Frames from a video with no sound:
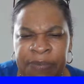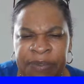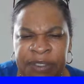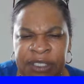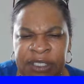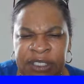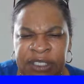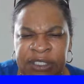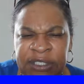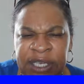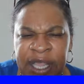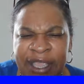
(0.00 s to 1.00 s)

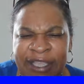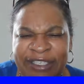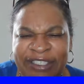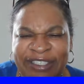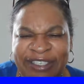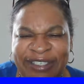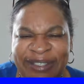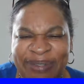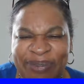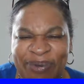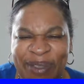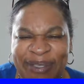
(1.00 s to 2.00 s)
Please like, share,
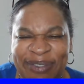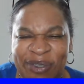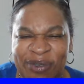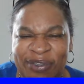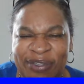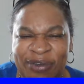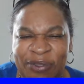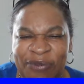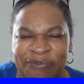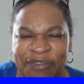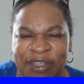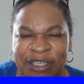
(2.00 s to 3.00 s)
subscribe, turn your
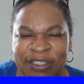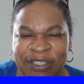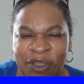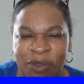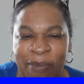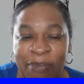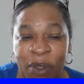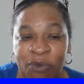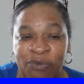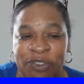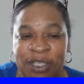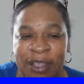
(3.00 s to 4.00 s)
notification on
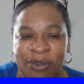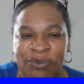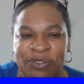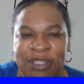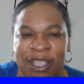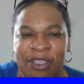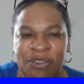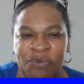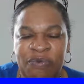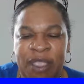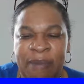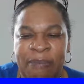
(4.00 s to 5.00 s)
both channels. Thank
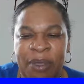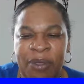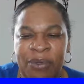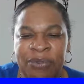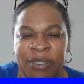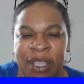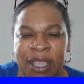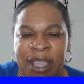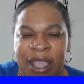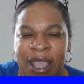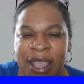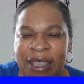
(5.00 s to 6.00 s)
you, Redbone.
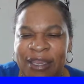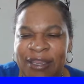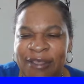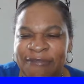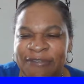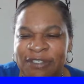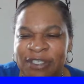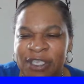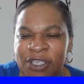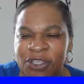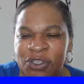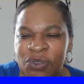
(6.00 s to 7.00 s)
I love
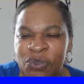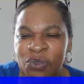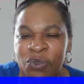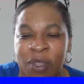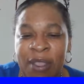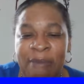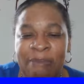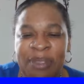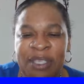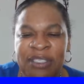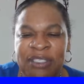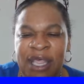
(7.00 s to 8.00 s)
seeing you.
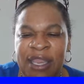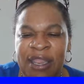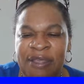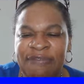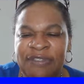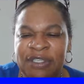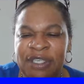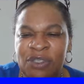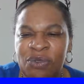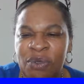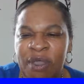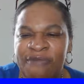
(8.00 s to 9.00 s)
Benj, I love seeing
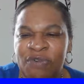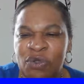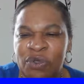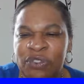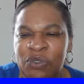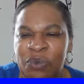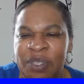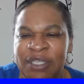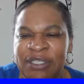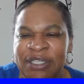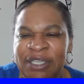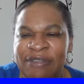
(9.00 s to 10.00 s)
you. Of course,
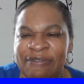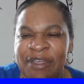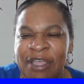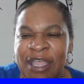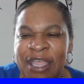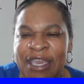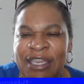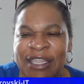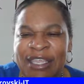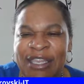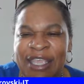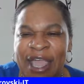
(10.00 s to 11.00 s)
Queen Diva.
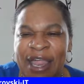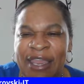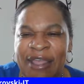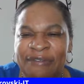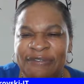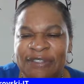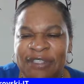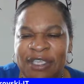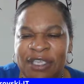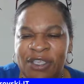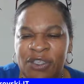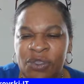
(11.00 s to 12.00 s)
Lily, I love
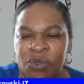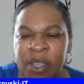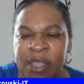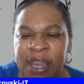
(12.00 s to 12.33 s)
seeing you.